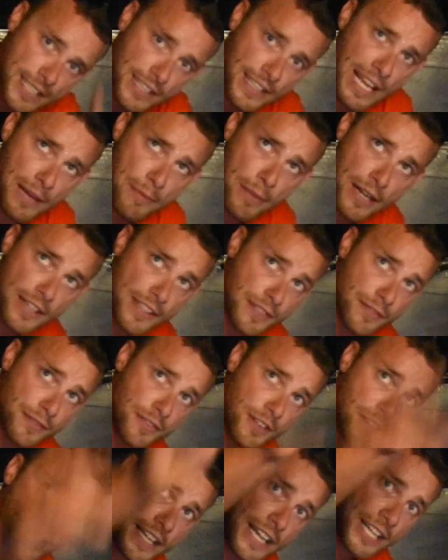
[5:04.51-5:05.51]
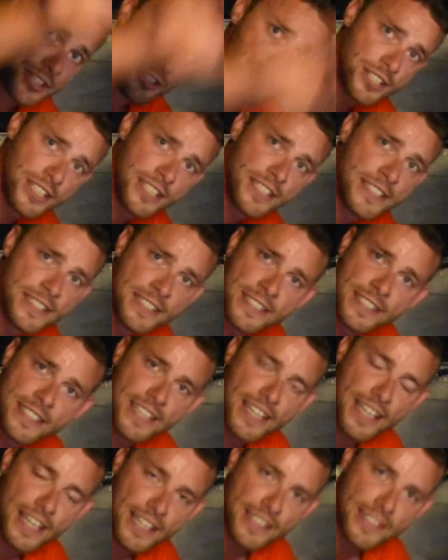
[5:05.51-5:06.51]
climb out of the front hatch
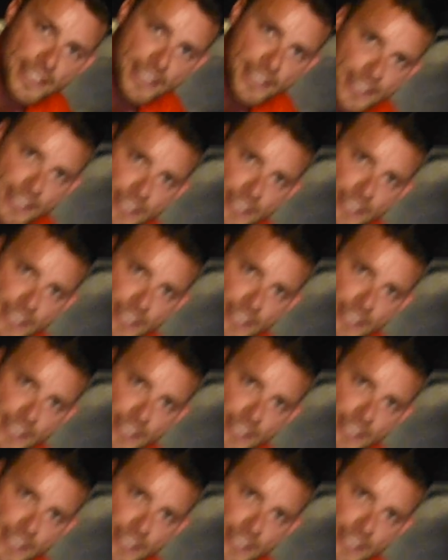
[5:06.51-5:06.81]
and